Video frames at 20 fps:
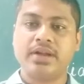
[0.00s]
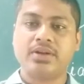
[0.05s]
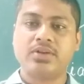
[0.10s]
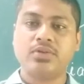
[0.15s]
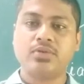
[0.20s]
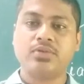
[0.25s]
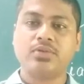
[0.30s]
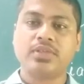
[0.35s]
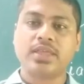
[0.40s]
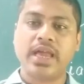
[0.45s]
the
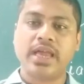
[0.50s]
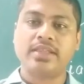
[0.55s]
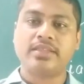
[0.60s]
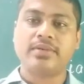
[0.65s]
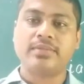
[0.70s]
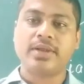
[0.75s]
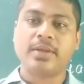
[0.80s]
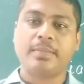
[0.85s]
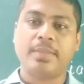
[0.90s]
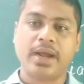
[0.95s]
two sides
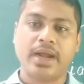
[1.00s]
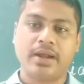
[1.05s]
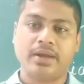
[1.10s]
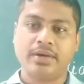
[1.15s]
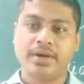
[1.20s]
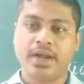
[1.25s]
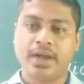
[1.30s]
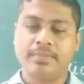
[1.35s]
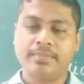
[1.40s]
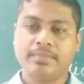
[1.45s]
of the
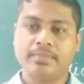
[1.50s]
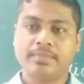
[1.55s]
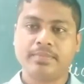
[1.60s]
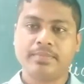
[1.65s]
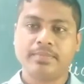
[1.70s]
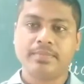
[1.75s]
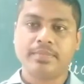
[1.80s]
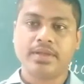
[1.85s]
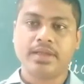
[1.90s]
parallelogram,